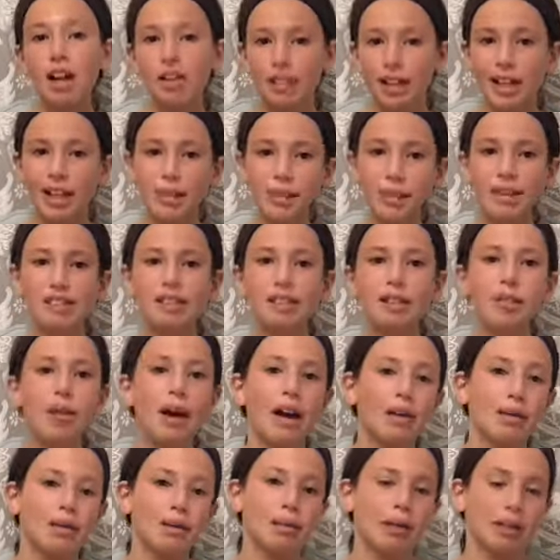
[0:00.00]
That's basically
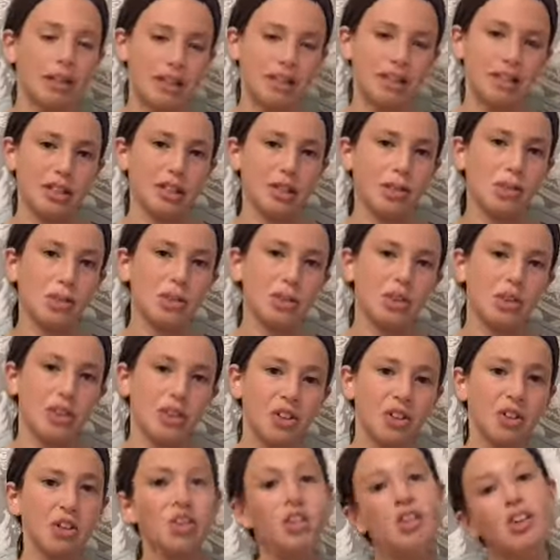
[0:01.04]
why we want to start a bullet
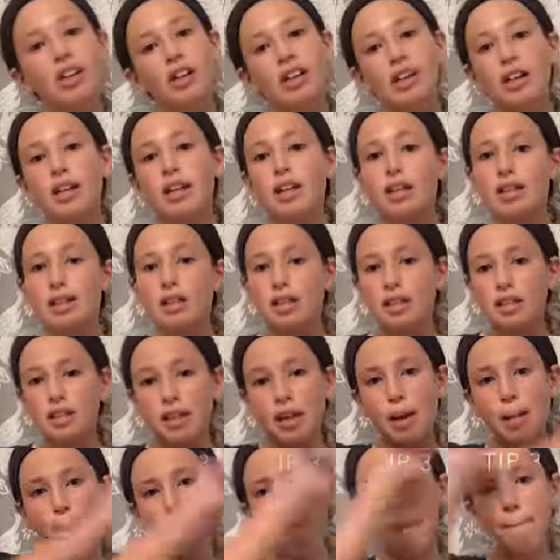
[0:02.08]
journal.
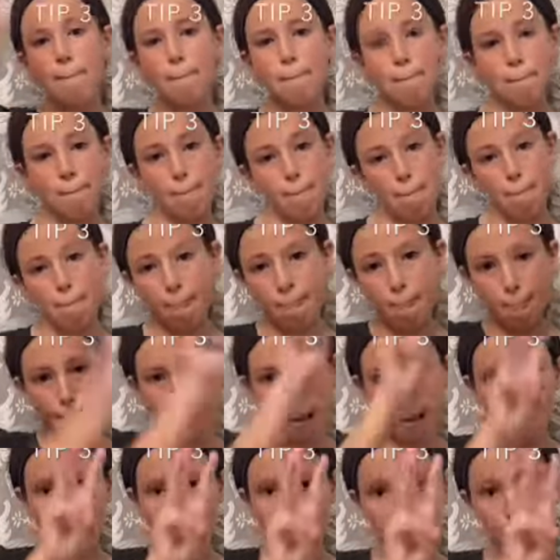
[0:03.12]
Tip
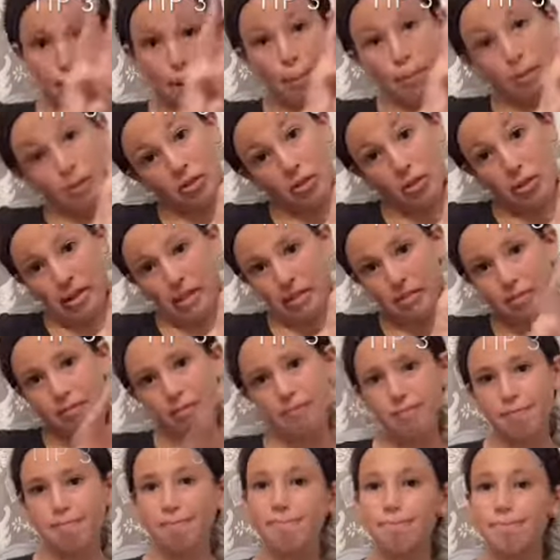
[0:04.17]
number 3.
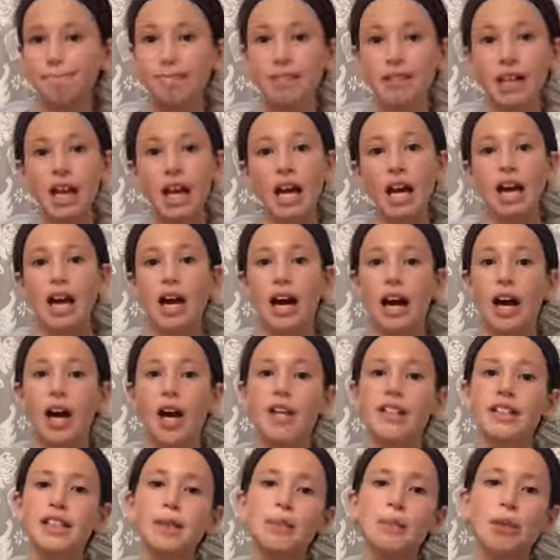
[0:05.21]

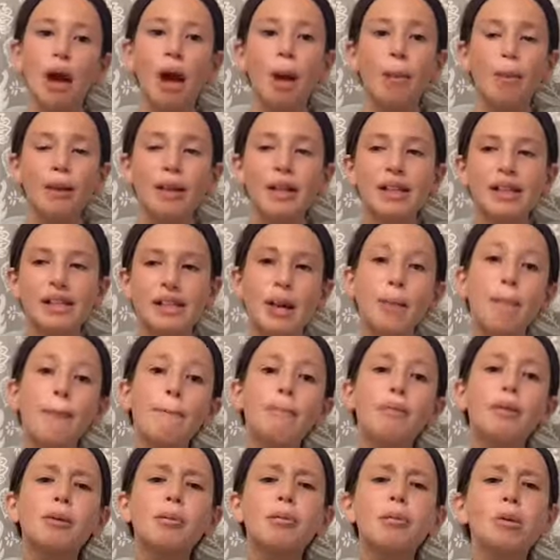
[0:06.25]
I'd say probably tip
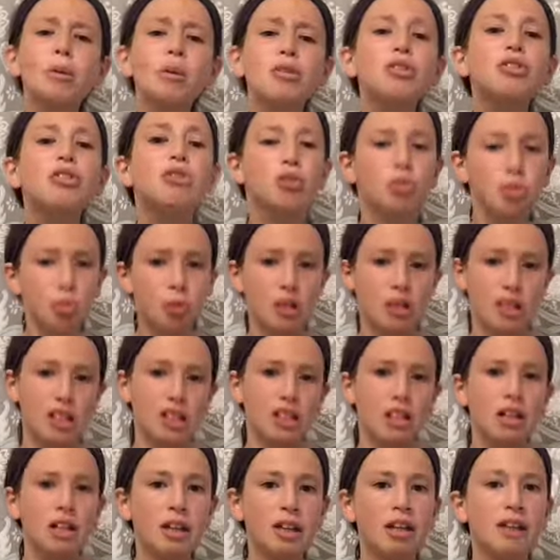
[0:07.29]
number 3
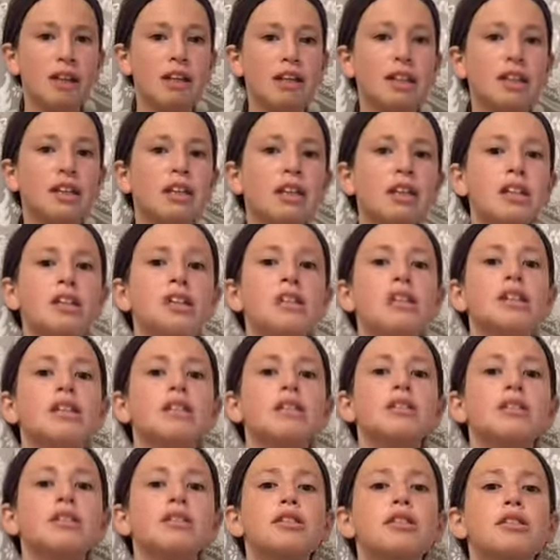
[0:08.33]

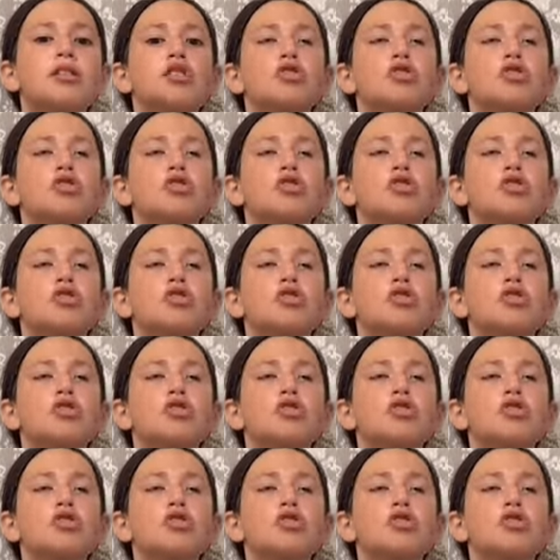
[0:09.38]
is